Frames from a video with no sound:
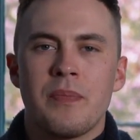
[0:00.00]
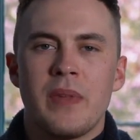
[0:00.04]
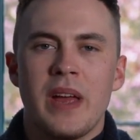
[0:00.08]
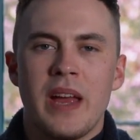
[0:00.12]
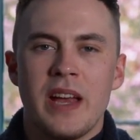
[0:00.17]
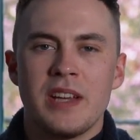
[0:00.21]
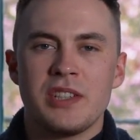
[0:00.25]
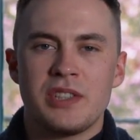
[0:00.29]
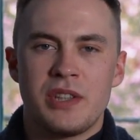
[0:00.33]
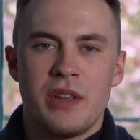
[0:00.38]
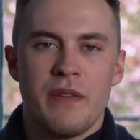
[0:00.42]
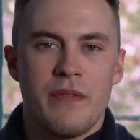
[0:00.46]

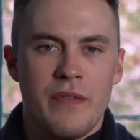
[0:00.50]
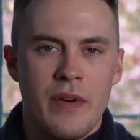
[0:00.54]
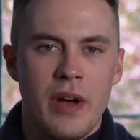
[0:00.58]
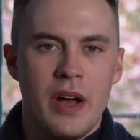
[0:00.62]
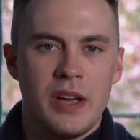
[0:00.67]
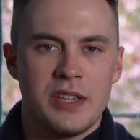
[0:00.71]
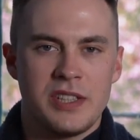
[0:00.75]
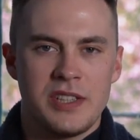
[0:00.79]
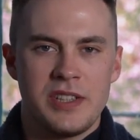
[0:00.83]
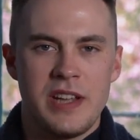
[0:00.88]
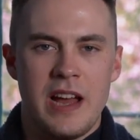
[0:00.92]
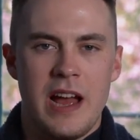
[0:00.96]
is the
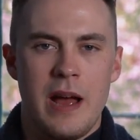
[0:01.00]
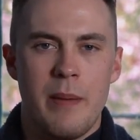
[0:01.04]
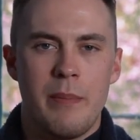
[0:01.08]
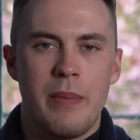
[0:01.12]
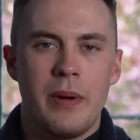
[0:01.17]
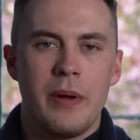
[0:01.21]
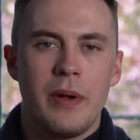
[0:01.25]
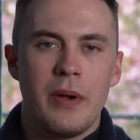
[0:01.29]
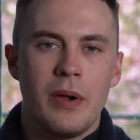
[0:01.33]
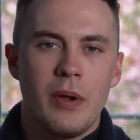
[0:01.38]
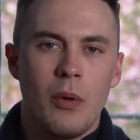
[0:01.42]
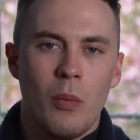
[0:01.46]
first step.
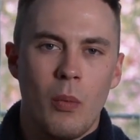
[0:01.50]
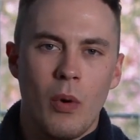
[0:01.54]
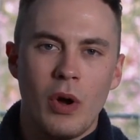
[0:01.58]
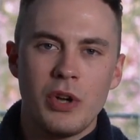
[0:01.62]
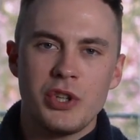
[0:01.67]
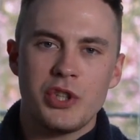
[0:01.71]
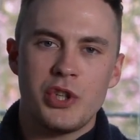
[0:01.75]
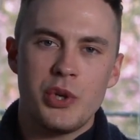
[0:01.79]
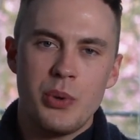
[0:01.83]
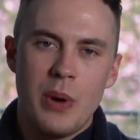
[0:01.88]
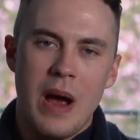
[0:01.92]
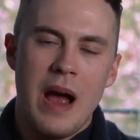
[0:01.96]

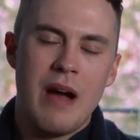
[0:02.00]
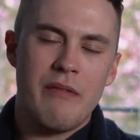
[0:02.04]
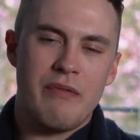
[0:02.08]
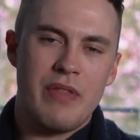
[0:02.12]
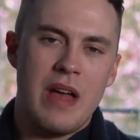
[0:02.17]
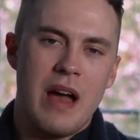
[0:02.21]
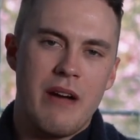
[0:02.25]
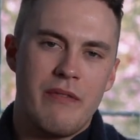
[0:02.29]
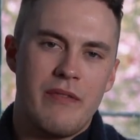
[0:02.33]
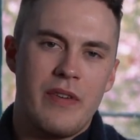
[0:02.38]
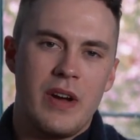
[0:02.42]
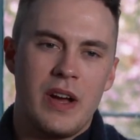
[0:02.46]
Once you have
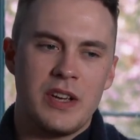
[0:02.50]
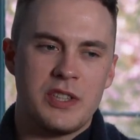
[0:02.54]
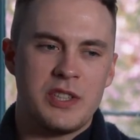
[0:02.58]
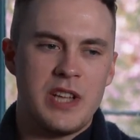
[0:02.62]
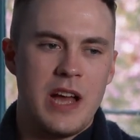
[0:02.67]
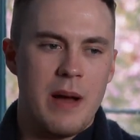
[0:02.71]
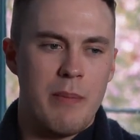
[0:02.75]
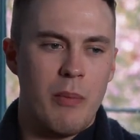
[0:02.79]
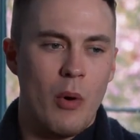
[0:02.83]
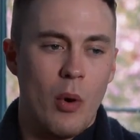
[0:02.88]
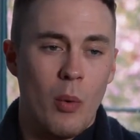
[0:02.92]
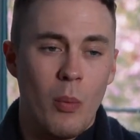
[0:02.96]
that first
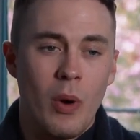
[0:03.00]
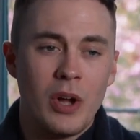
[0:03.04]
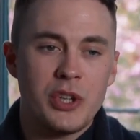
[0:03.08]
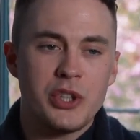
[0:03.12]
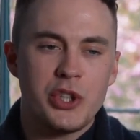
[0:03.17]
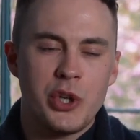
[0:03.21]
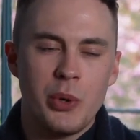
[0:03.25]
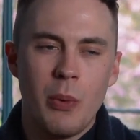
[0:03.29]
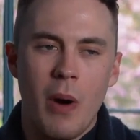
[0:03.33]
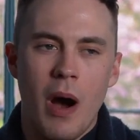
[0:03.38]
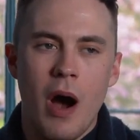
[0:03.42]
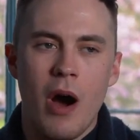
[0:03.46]
step, or
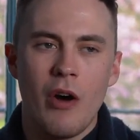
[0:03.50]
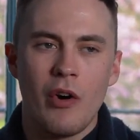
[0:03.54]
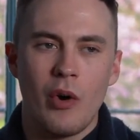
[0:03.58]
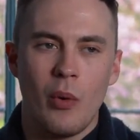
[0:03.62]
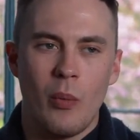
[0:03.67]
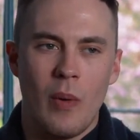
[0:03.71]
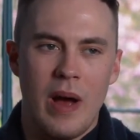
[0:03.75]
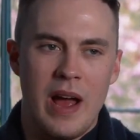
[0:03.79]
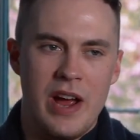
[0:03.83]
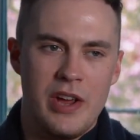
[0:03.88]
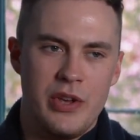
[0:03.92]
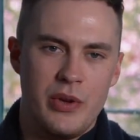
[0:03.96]
once you are
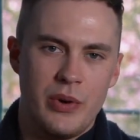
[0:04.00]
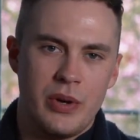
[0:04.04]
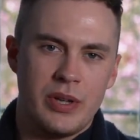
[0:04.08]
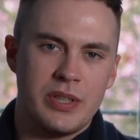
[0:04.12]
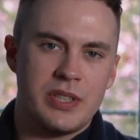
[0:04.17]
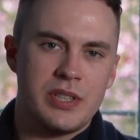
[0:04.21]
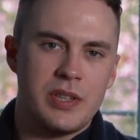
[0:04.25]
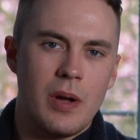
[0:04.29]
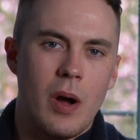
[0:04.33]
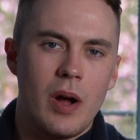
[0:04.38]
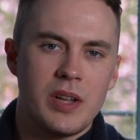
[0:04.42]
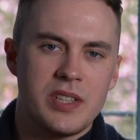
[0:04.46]
aware, you can
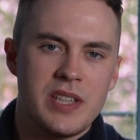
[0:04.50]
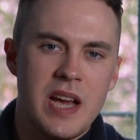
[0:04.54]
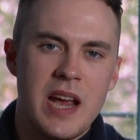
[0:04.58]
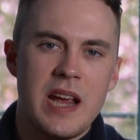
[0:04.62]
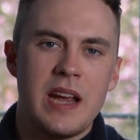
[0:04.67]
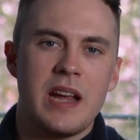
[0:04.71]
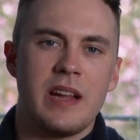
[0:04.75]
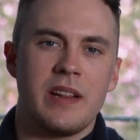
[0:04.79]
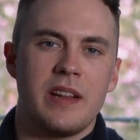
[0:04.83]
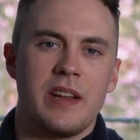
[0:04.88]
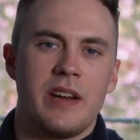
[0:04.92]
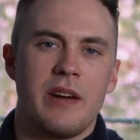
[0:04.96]
start
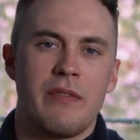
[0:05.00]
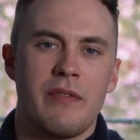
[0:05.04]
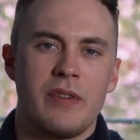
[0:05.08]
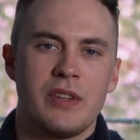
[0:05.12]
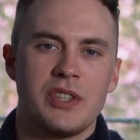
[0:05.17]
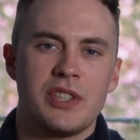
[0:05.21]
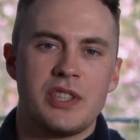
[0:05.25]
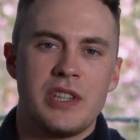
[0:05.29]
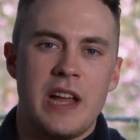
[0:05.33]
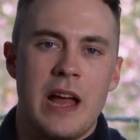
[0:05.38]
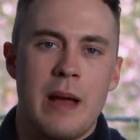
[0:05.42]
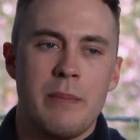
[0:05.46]
taking the
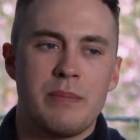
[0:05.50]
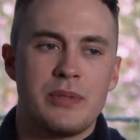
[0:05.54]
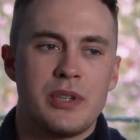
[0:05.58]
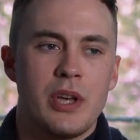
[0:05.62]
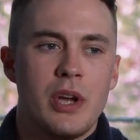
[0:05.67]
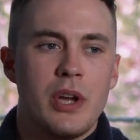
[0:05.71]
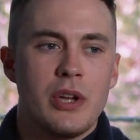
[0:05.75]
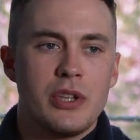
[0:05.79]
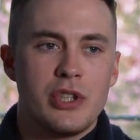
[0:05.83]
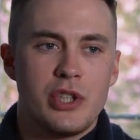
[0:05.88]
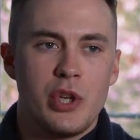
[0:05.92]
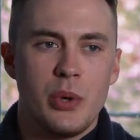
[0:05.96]
different steps
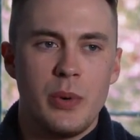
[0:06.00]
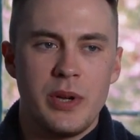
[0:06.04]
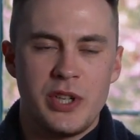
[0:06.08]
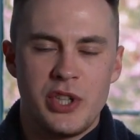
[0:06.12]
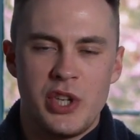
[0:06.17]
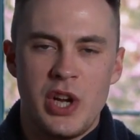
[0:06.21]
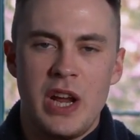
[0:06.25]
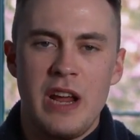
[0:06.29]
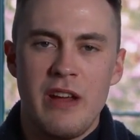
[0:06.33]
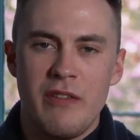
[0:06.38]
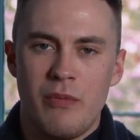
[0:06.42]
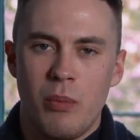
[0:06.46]
to
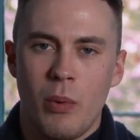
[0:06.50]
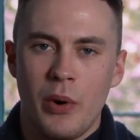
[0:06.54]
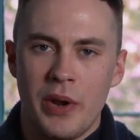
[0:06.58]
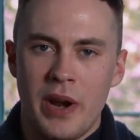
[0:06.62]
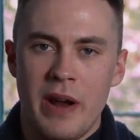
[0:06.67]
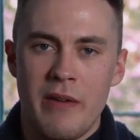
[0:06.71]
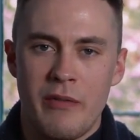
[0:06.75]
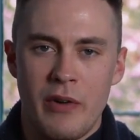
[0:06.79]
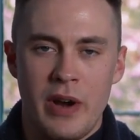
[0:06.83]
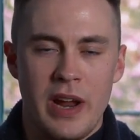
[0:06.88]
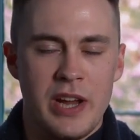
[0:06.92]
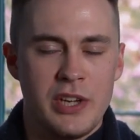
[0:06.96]
achieve
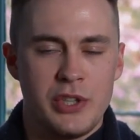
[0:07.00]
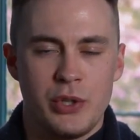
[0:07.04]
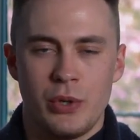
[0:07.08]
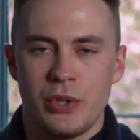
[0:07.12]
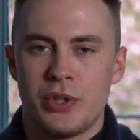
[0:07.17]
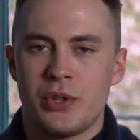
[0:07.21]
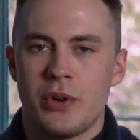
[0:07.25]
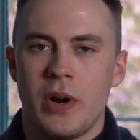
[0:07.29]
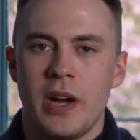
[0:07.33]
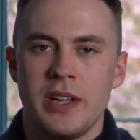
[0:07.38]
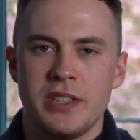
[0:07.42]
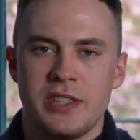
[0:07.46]
whatever it is you're
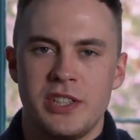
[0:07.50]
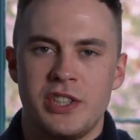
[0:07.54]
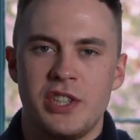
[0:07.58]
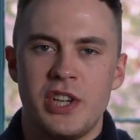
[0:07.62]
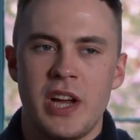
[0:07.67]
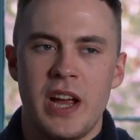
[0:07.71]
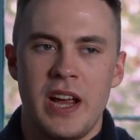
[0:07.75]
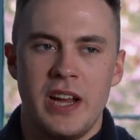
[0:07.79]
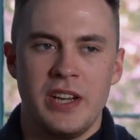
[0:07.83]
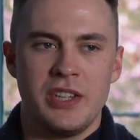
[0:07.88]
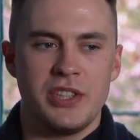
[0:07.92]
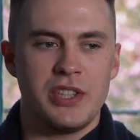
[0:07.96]
trying to
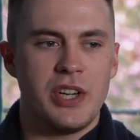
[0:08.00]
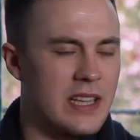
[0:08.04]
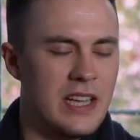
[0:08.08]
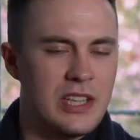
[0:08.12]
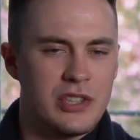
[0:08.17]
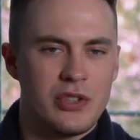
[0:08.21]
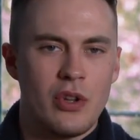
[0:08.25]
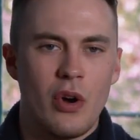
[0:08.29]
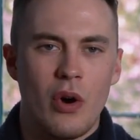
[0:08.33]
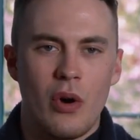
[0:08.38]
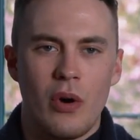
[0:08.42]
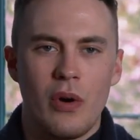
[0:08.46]
change.
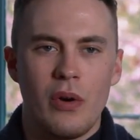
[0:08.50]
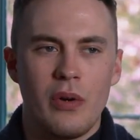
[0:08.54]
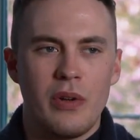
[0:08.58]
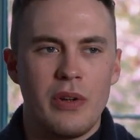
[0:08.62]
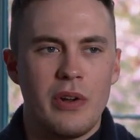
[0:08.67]
There's not,